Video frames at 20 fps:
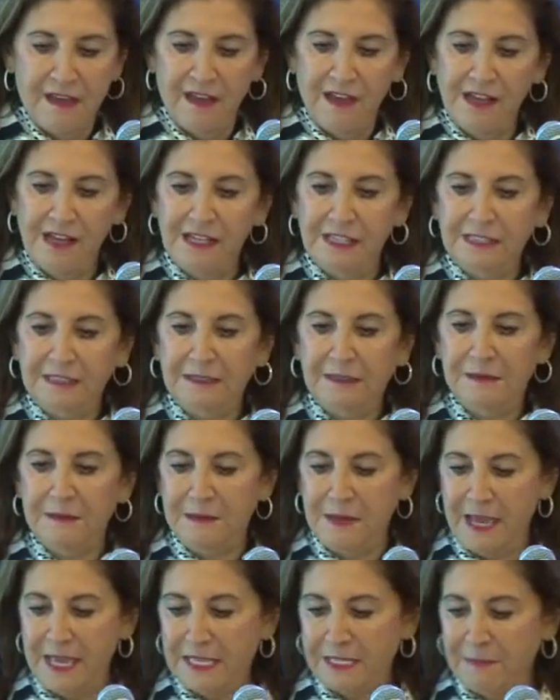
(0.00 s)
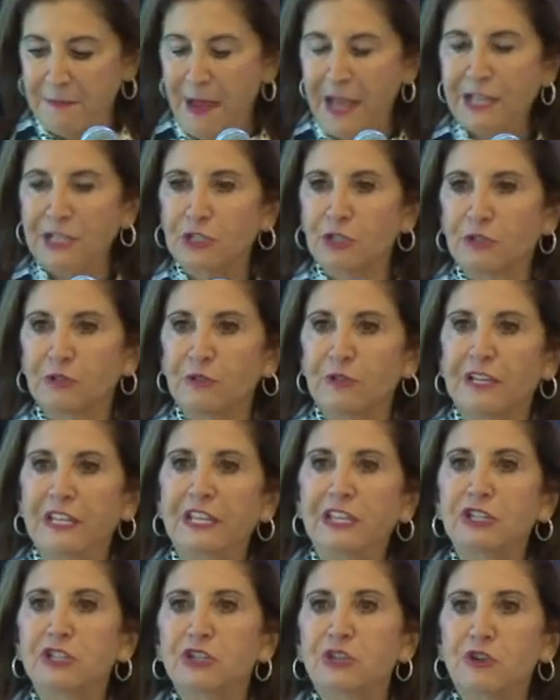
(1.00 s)
As my children
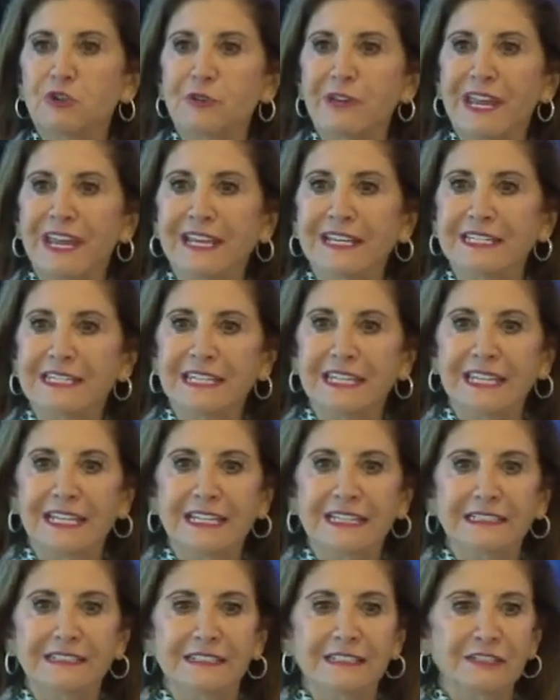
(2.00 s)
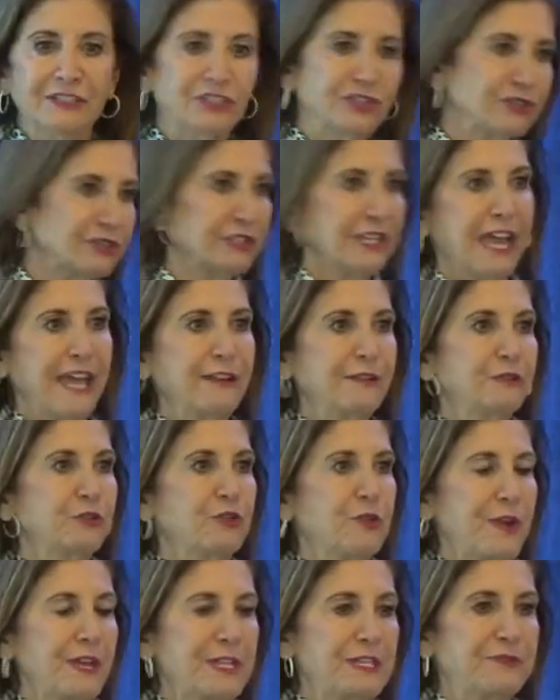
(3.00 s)
each turned 18, title
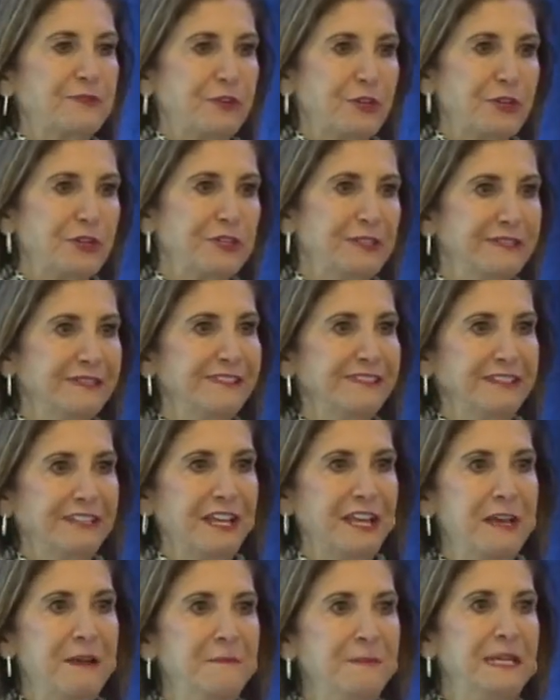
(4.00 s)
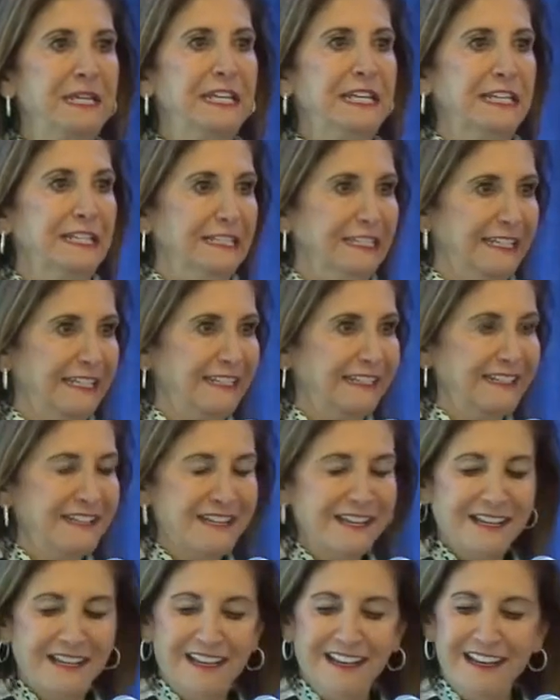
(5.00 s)
transferred immediately
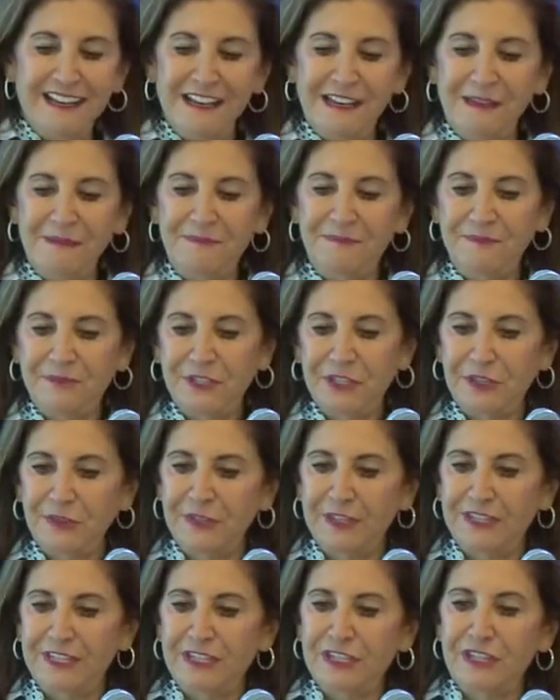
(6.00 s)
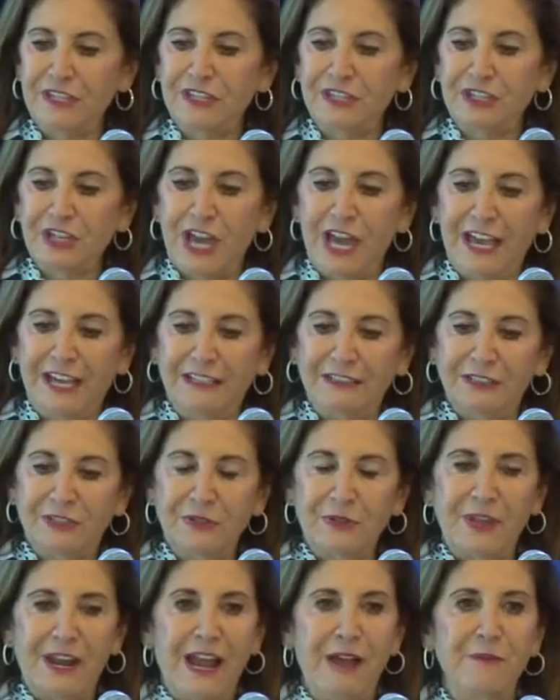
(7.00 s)
to the child
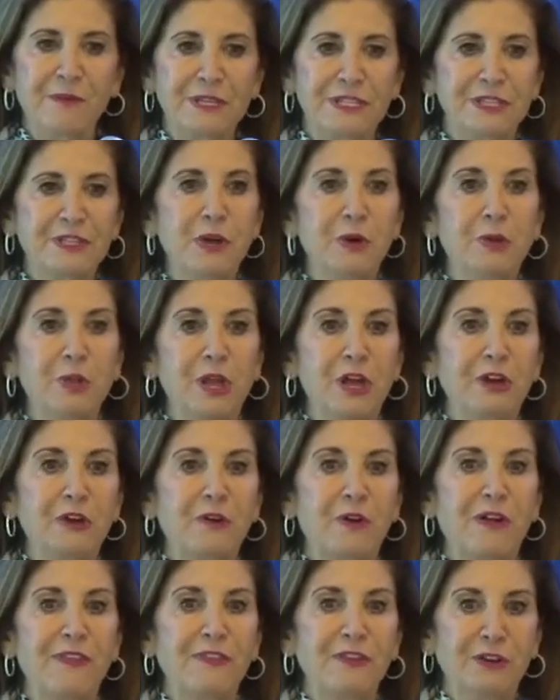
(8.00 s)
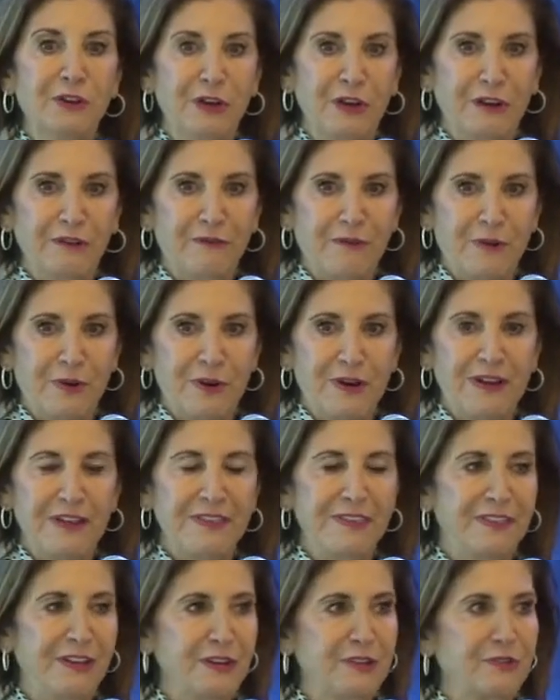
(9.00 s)
so that I was no longer on the hook for
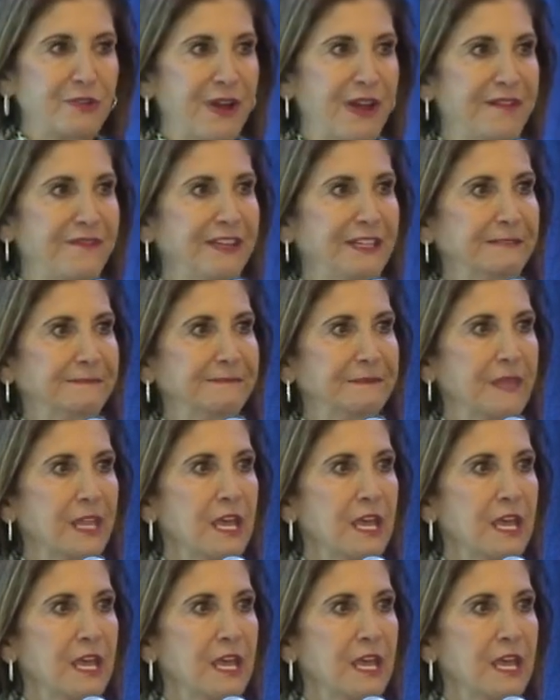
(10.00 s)
their driving.